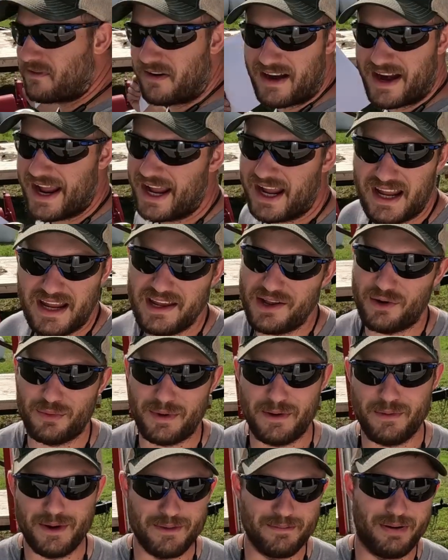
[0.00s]
our hay,
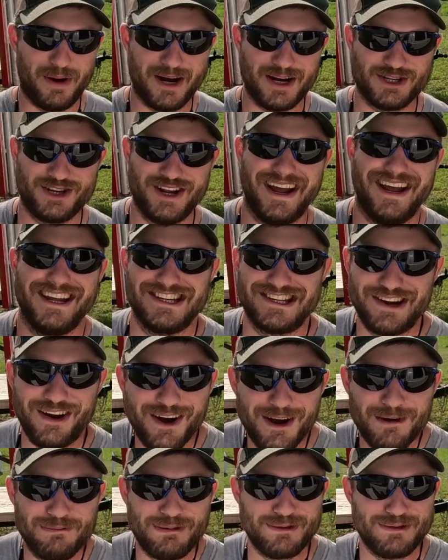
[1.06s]
we went and bought a giant
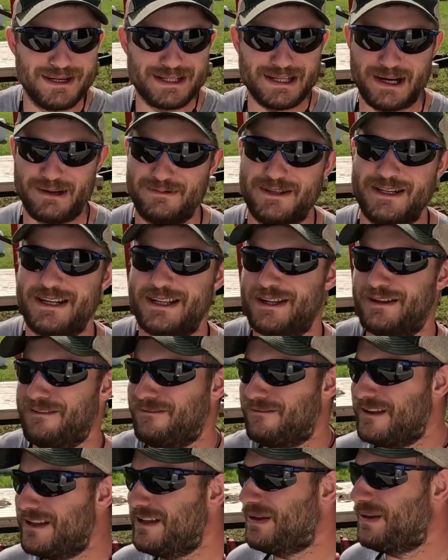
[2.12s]
tarp and we tarped it in the
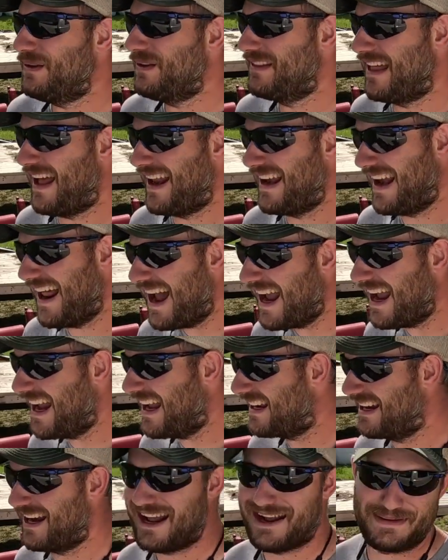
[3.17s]
field that
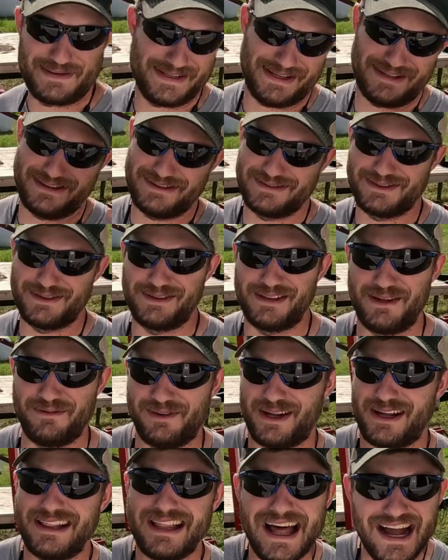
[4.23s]
night, and I was out there till 11
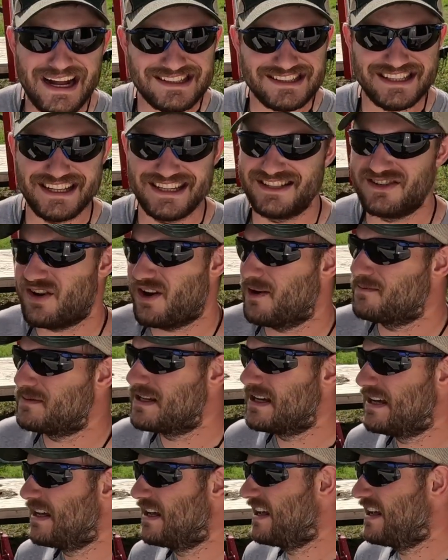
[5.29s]
o'clock to get it tarped.